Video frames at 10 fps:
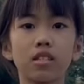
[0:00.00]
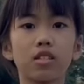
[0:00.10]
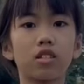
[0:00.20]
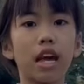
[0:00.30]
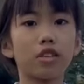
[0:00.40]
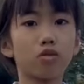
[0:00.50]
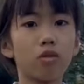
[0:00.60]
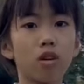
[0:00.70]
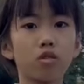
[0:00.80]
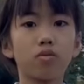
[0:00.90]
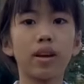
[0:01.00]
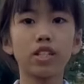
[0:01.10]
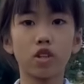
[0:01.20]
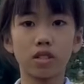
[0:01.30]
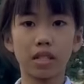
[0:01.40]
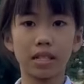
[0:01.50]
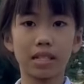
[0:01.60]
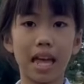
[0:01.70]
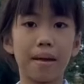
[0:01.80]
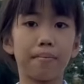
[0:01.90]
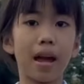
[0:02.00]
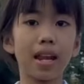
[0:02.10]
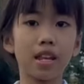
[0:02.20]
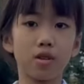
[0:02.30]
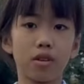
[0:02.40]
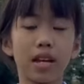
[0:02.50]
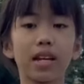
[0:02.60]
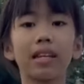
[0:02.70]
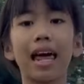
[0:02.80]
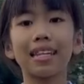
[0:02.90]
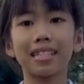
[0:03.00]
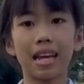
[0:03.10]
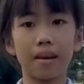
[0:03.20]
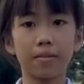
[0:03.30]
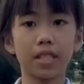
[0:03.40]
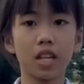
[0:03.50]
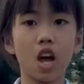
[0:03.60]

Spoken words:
natural resources and many unique landscapes.